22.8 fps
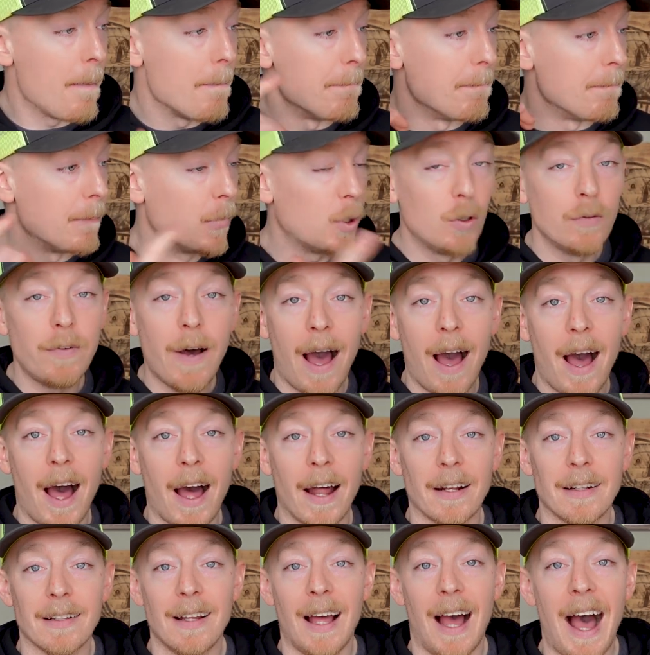move
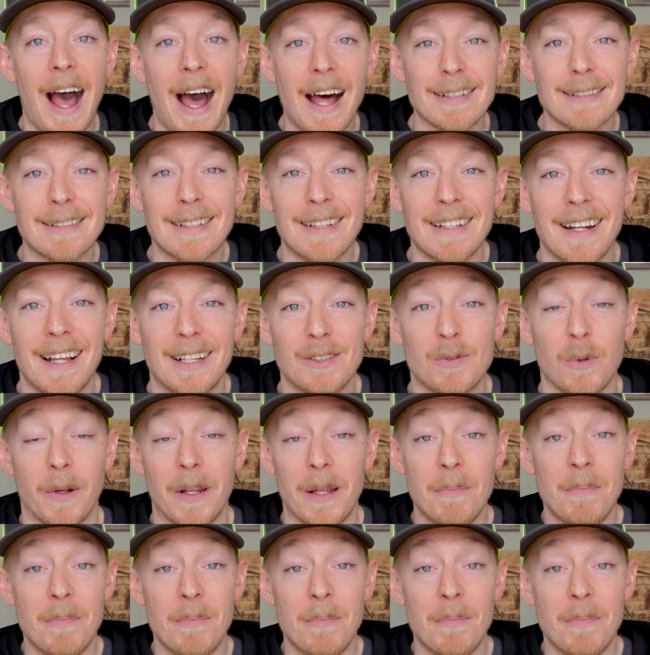on to the next one.